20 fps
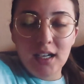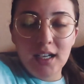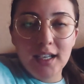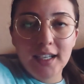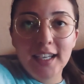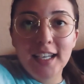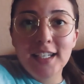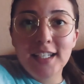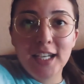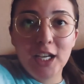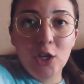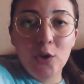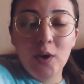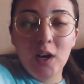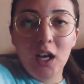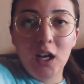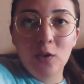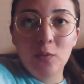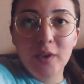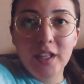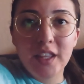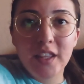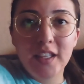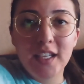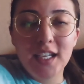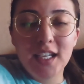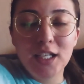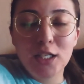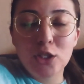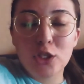continuing on with
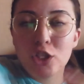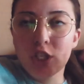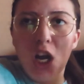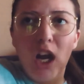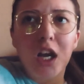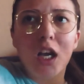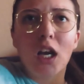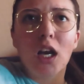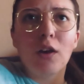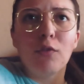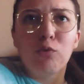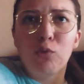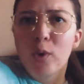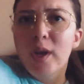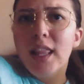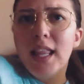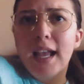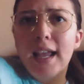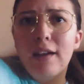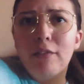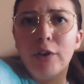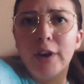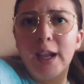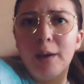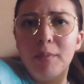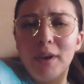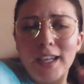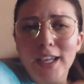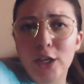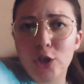the saga of will I ever
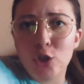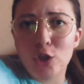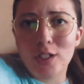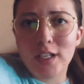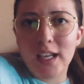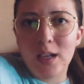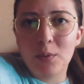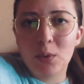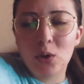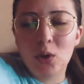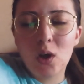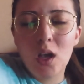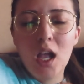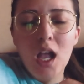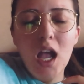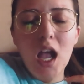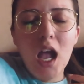get my kitchen table.